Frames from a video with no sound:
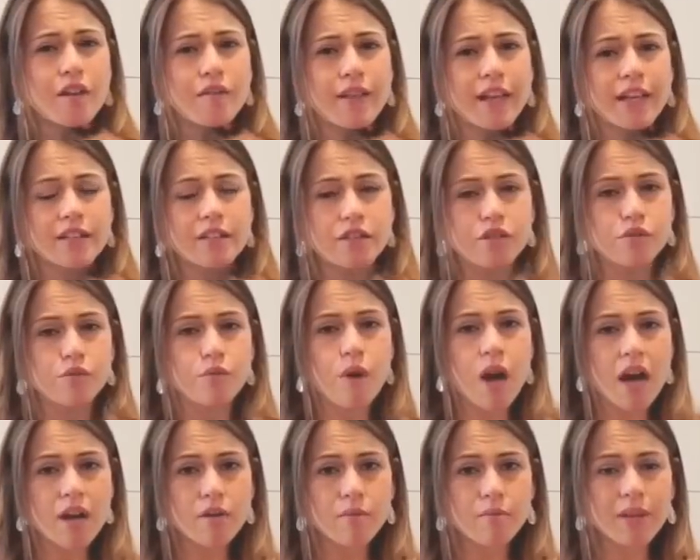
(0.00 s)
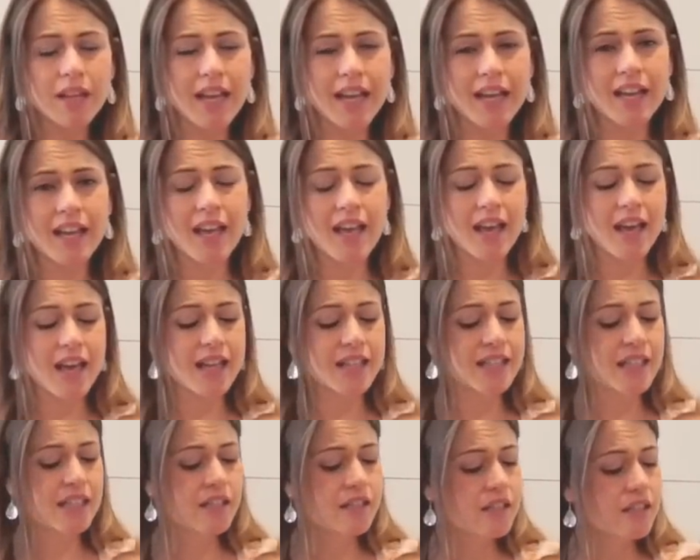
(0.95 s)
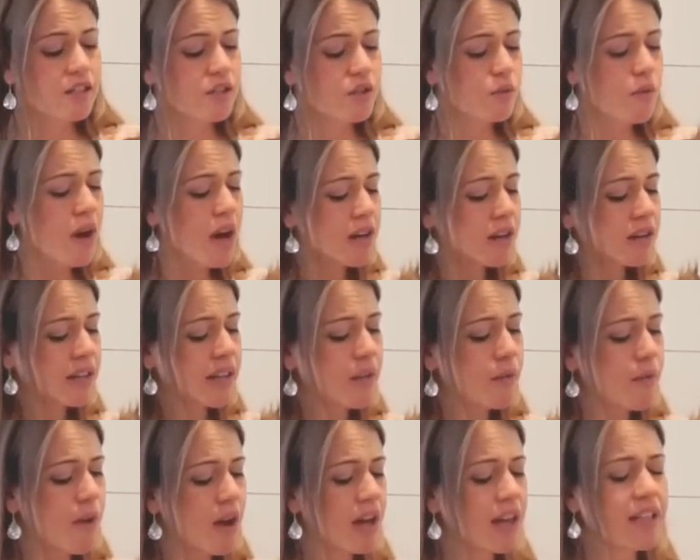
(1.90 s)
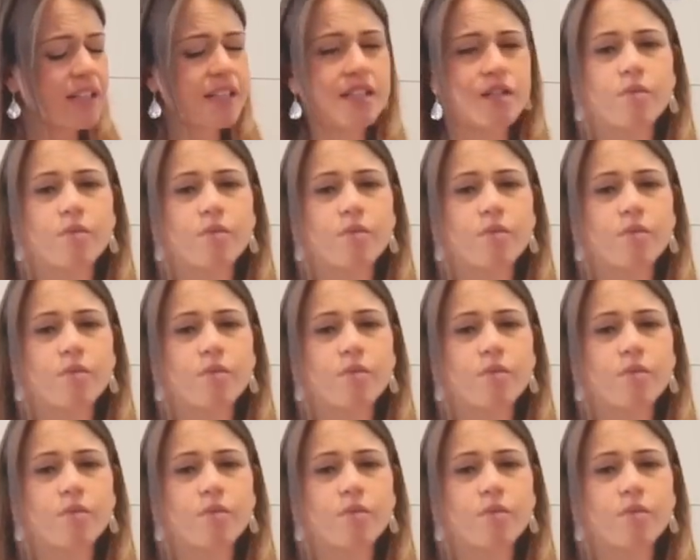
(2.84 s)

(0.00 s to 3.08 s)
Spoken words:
of like the swaddle blankets and the swaddling ones,